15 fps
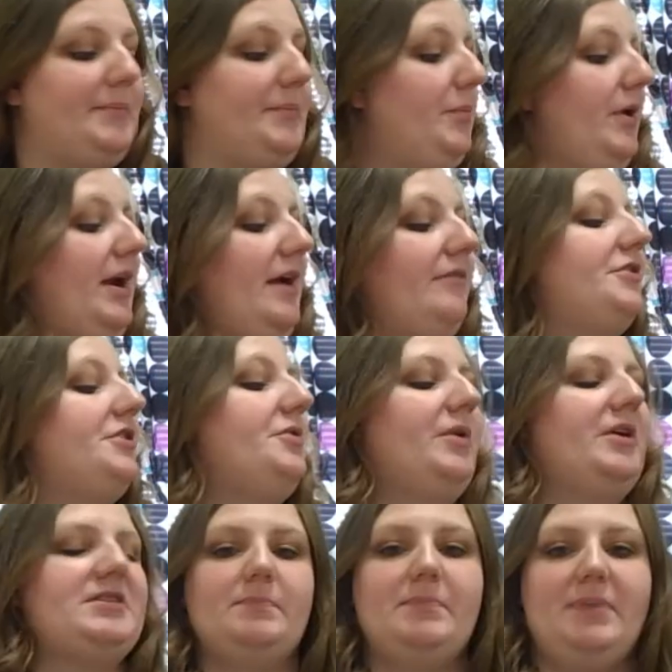whatever you
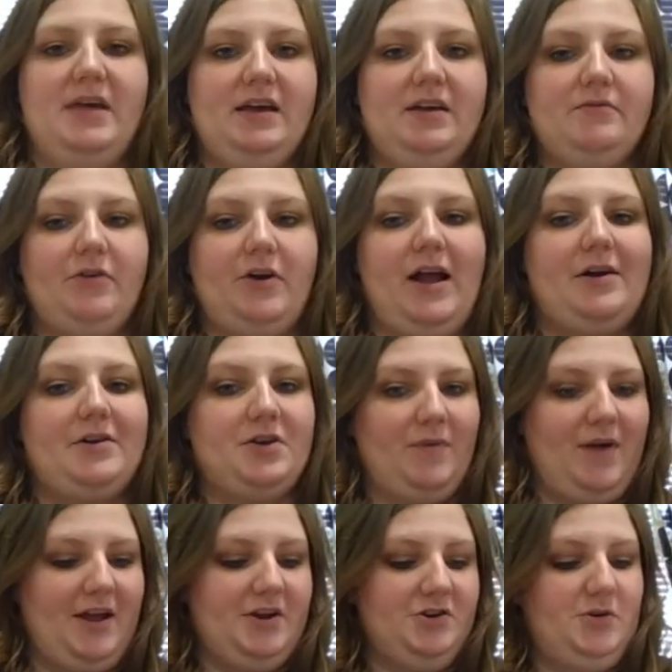want to pick for how you
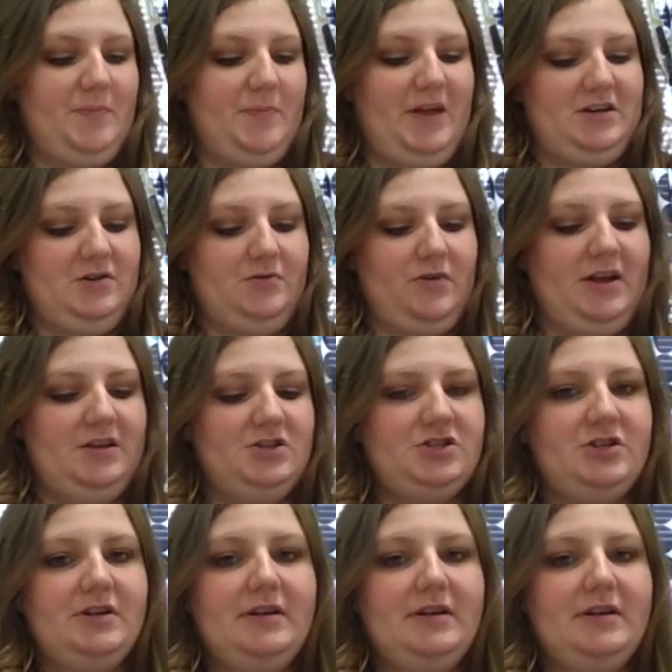write your domain and range.